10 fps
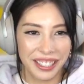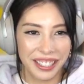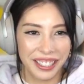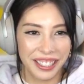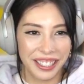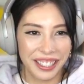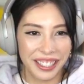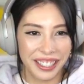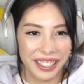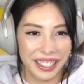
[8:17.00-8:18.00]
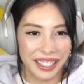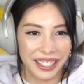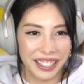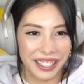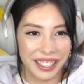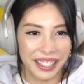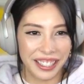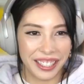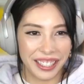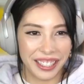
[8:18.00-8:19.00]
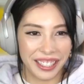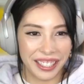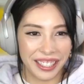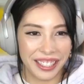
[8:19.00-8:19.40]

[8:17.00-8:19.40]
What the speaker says: This person isn't speaking.